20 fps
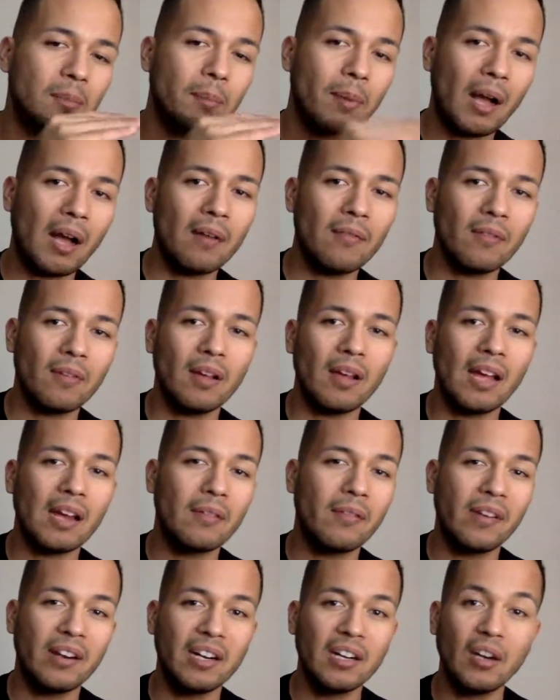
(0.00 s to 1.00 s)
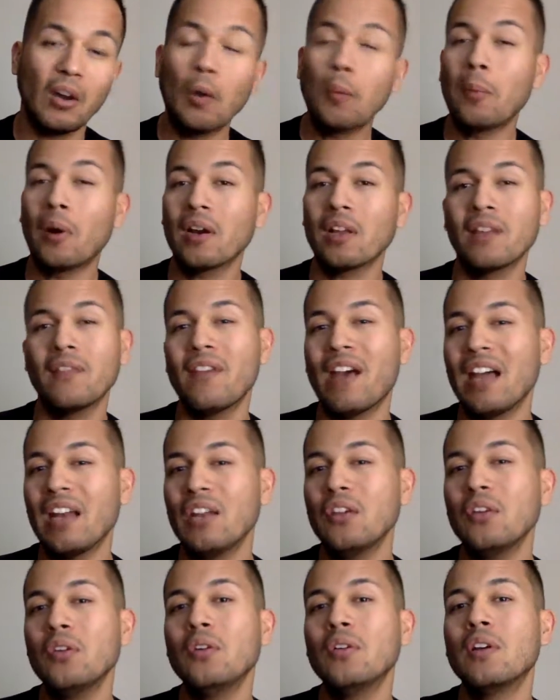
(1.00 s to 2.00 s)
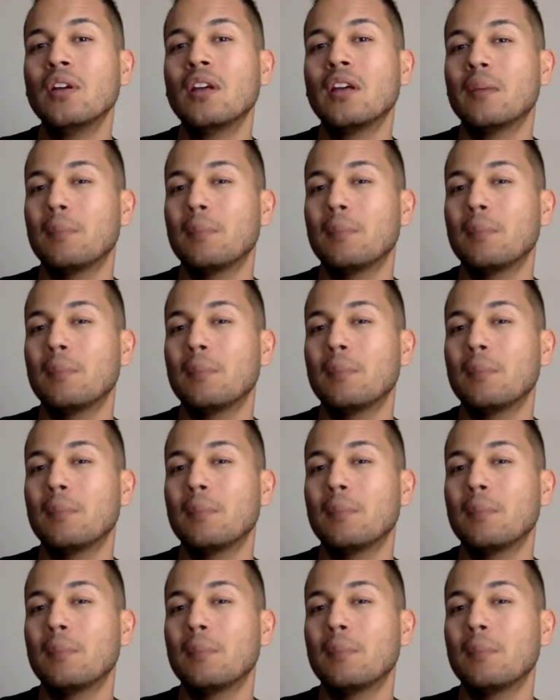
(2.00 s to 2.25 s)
bought at a very low market value,